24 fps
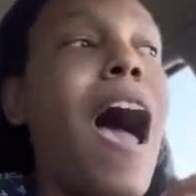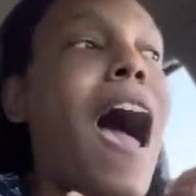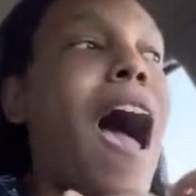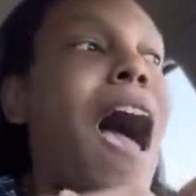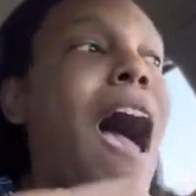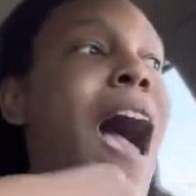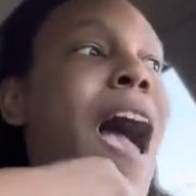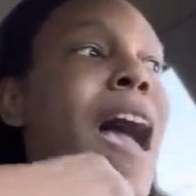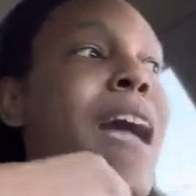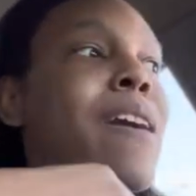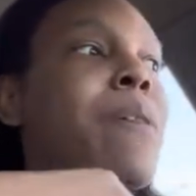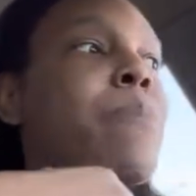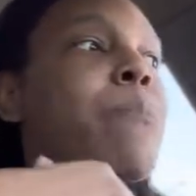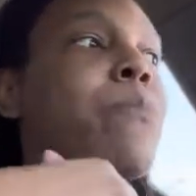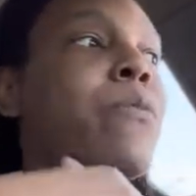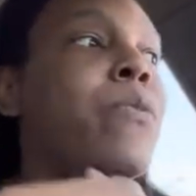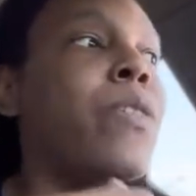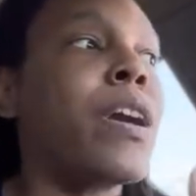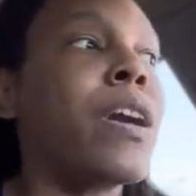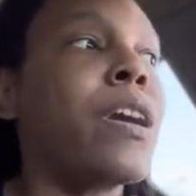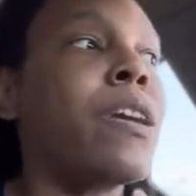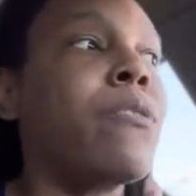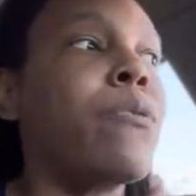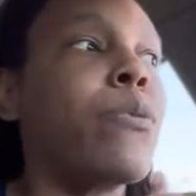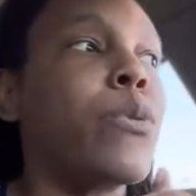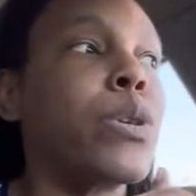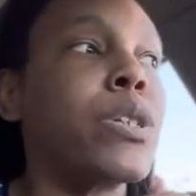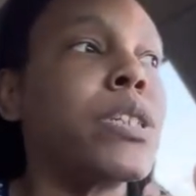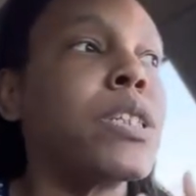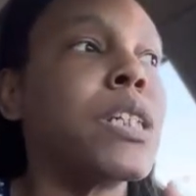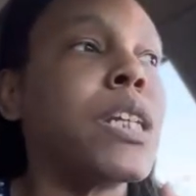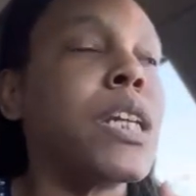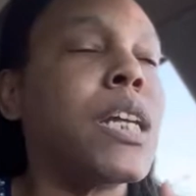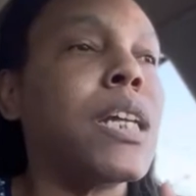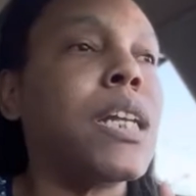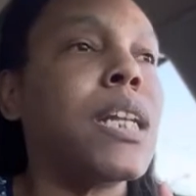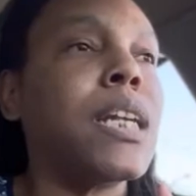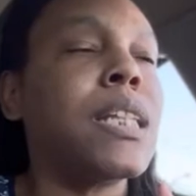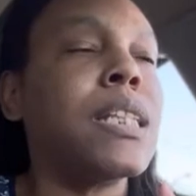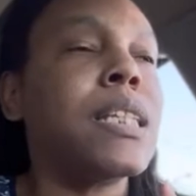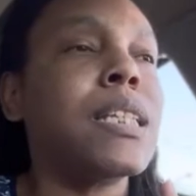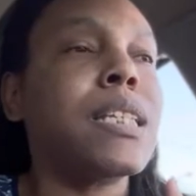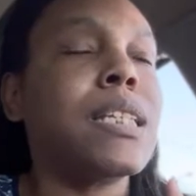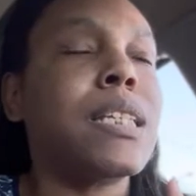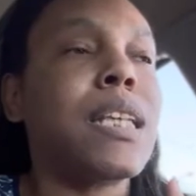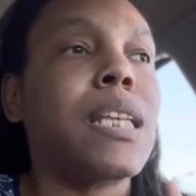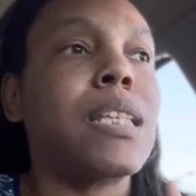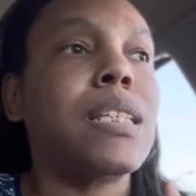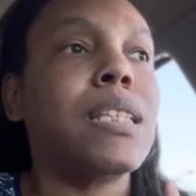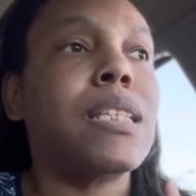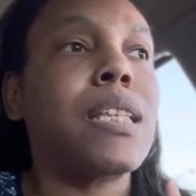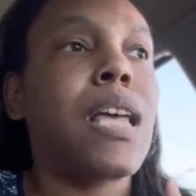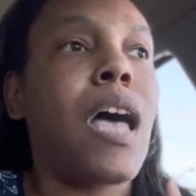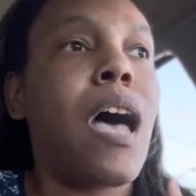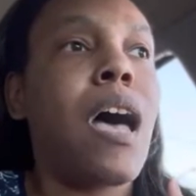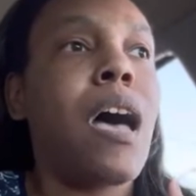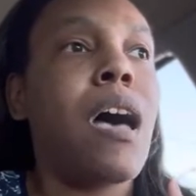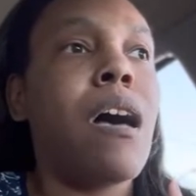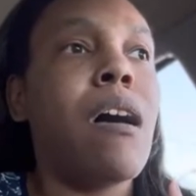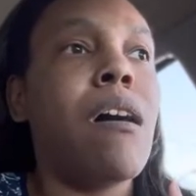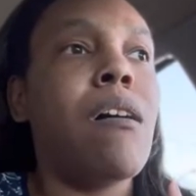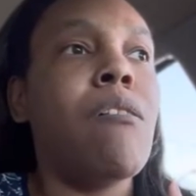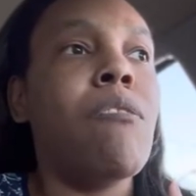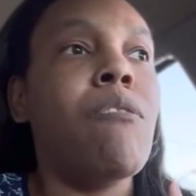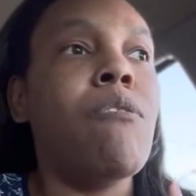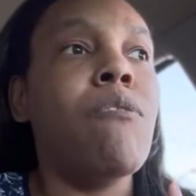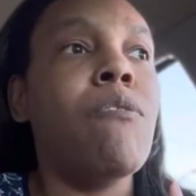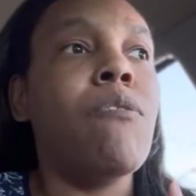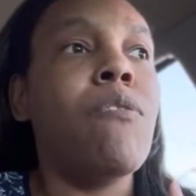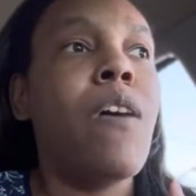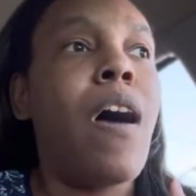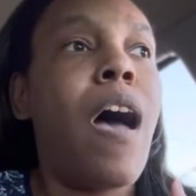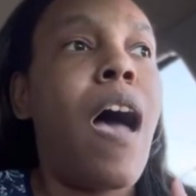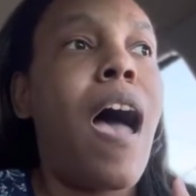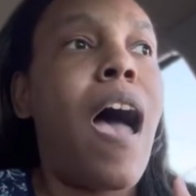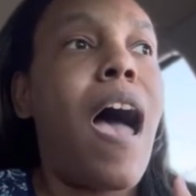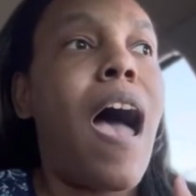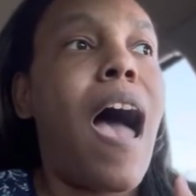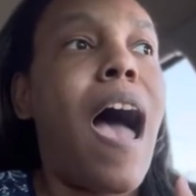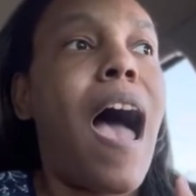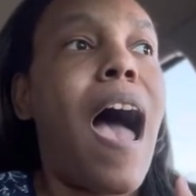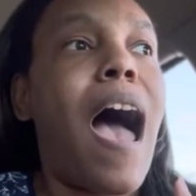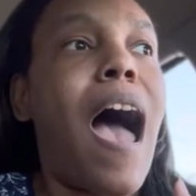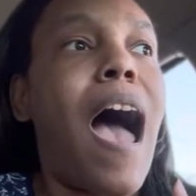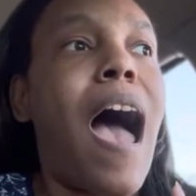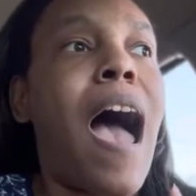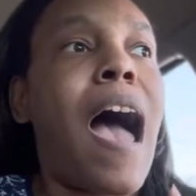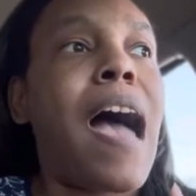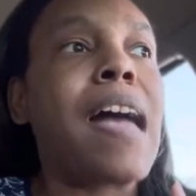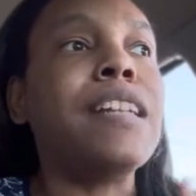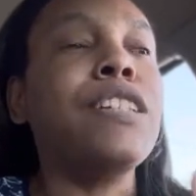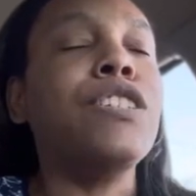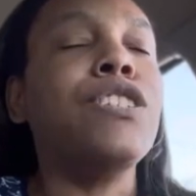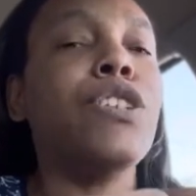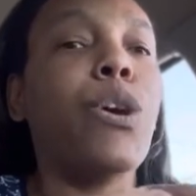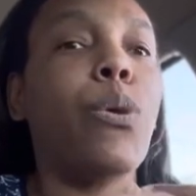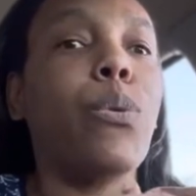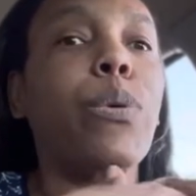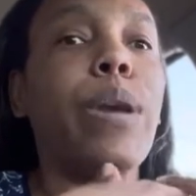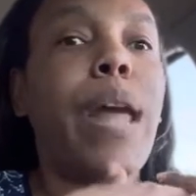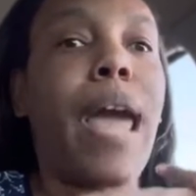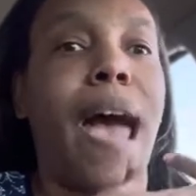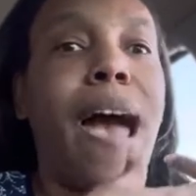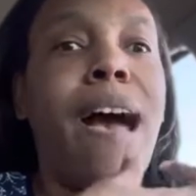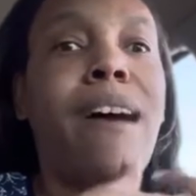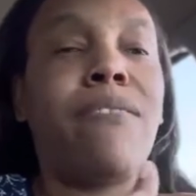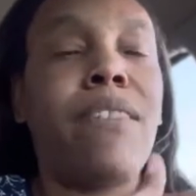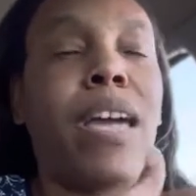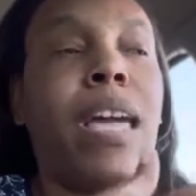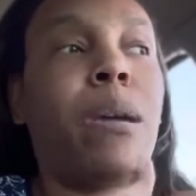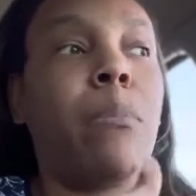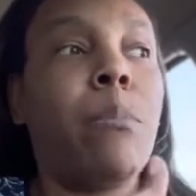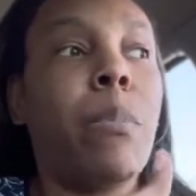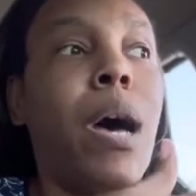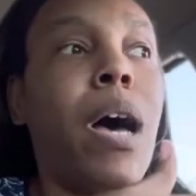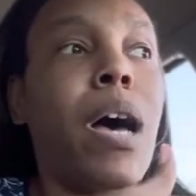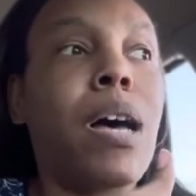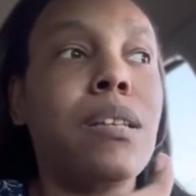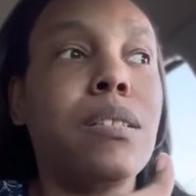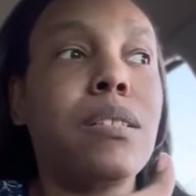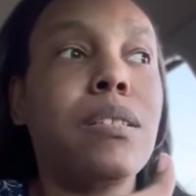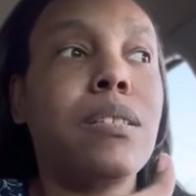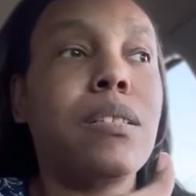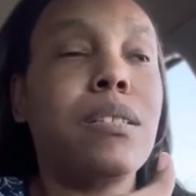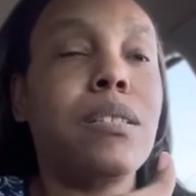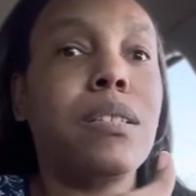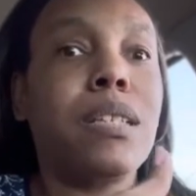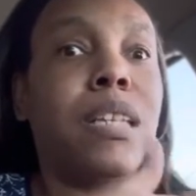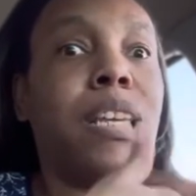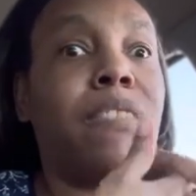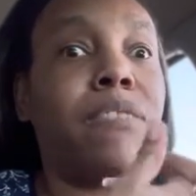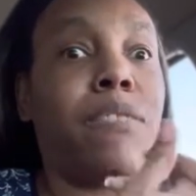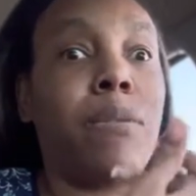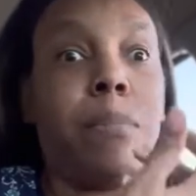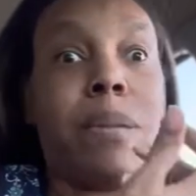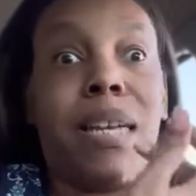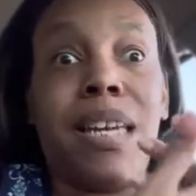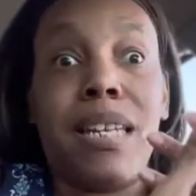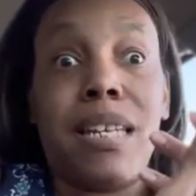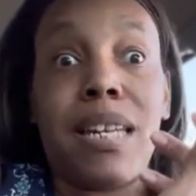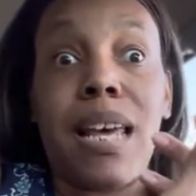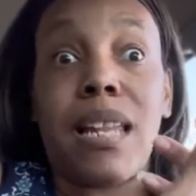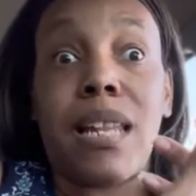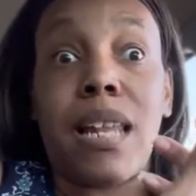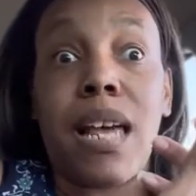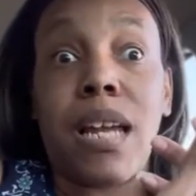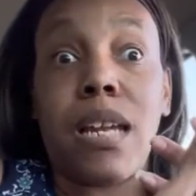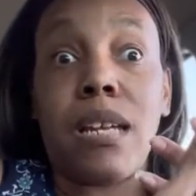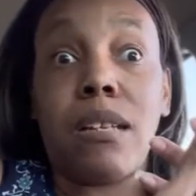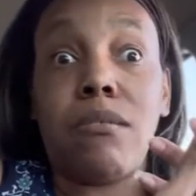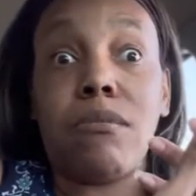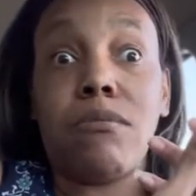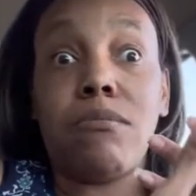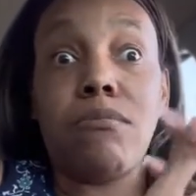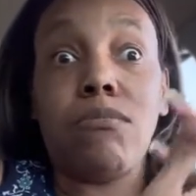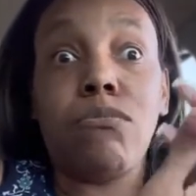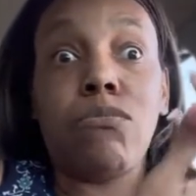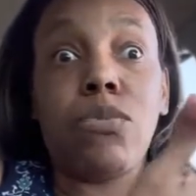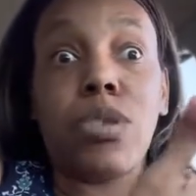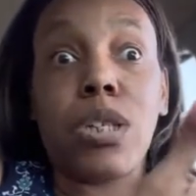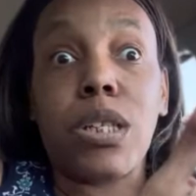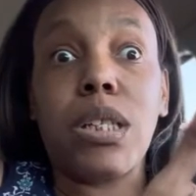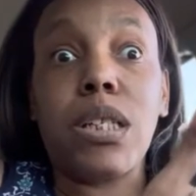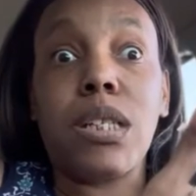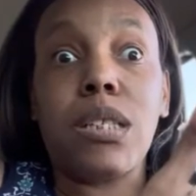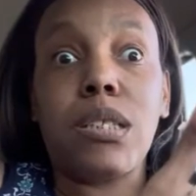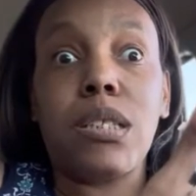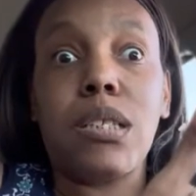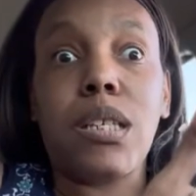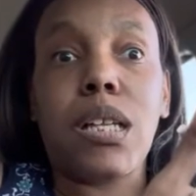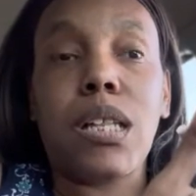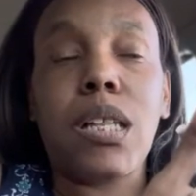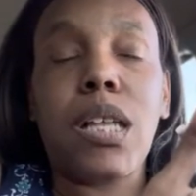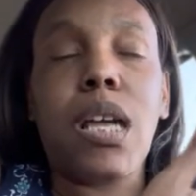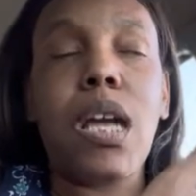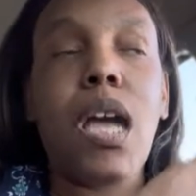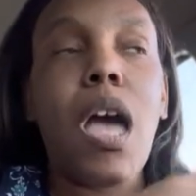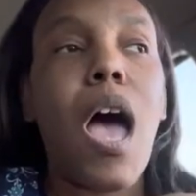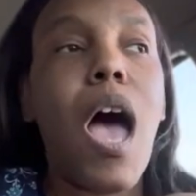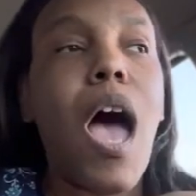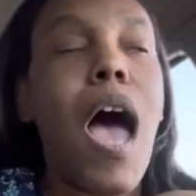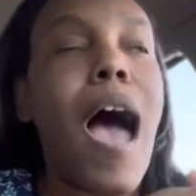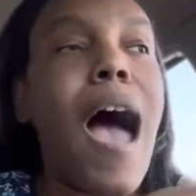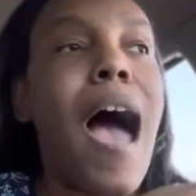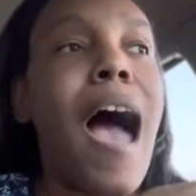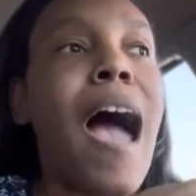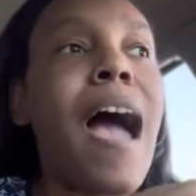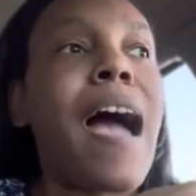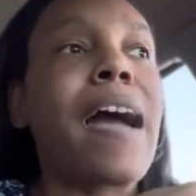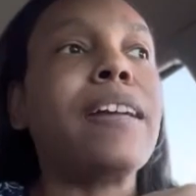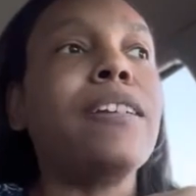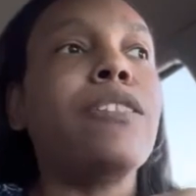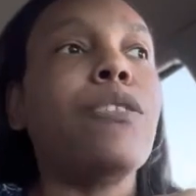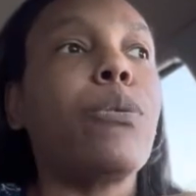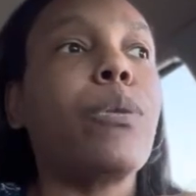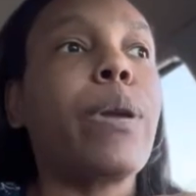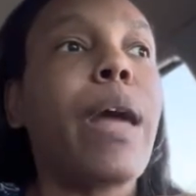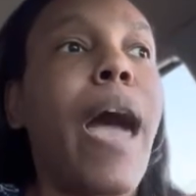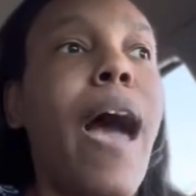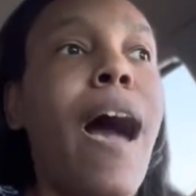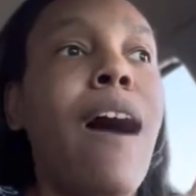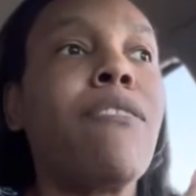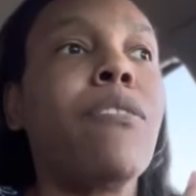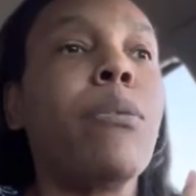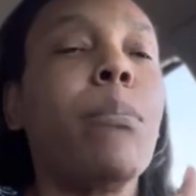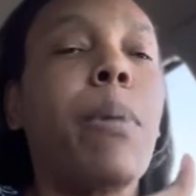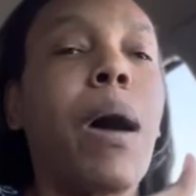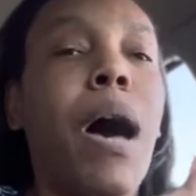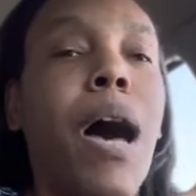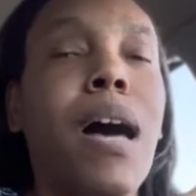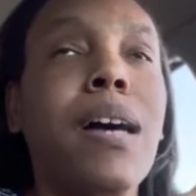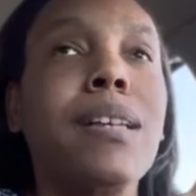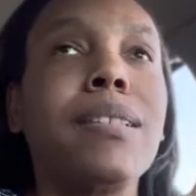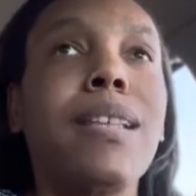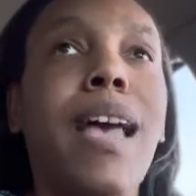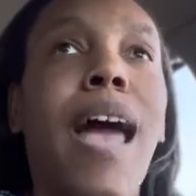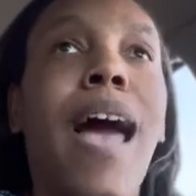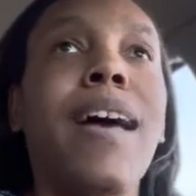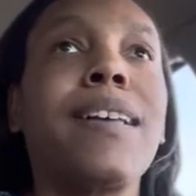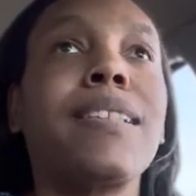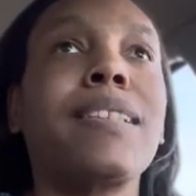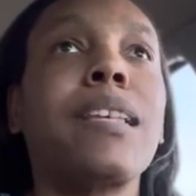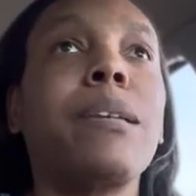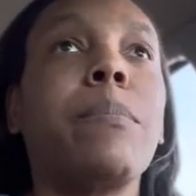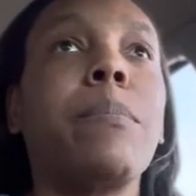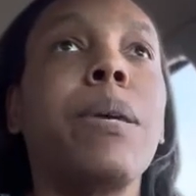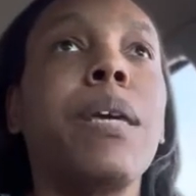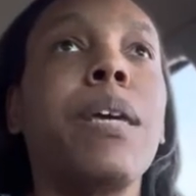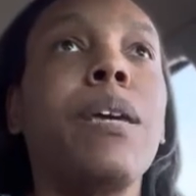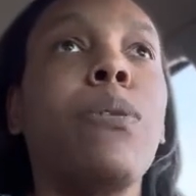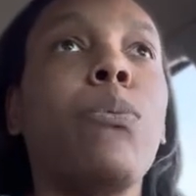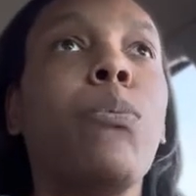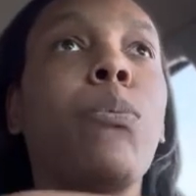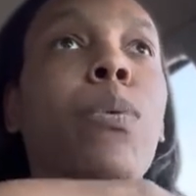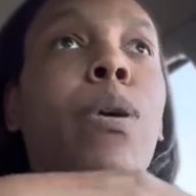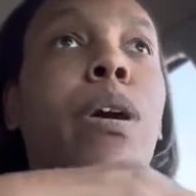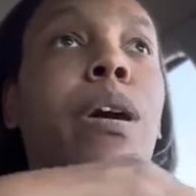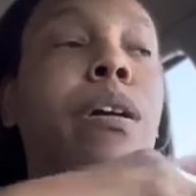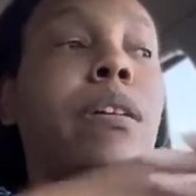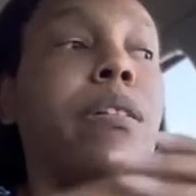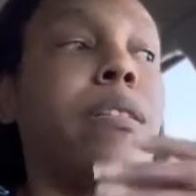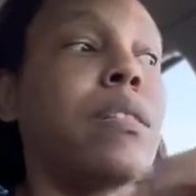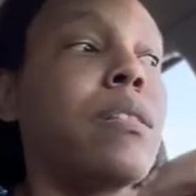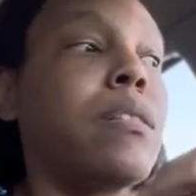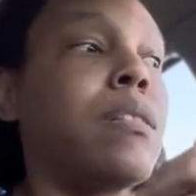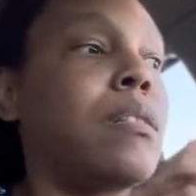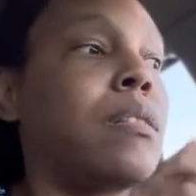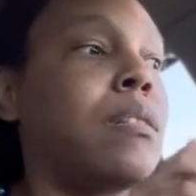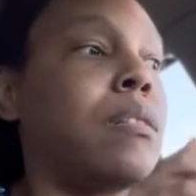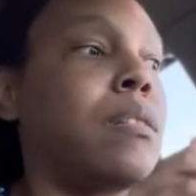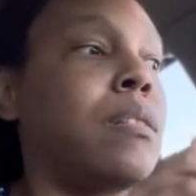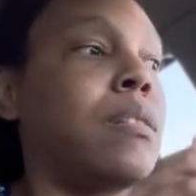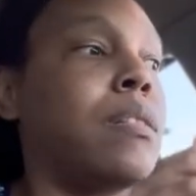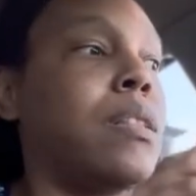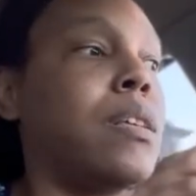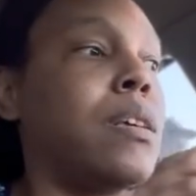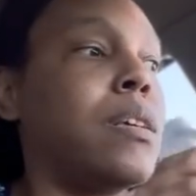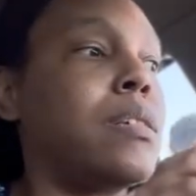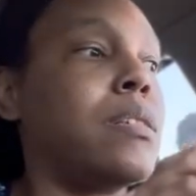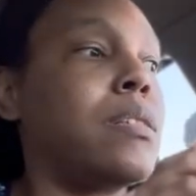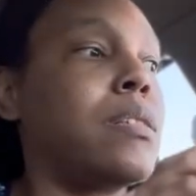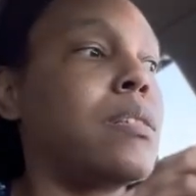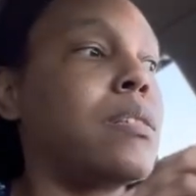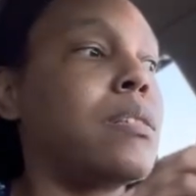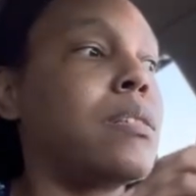I'm very fortunate in the sense of I don't have a boss giving me a deadline, realistically. I don't have a boss asking me where this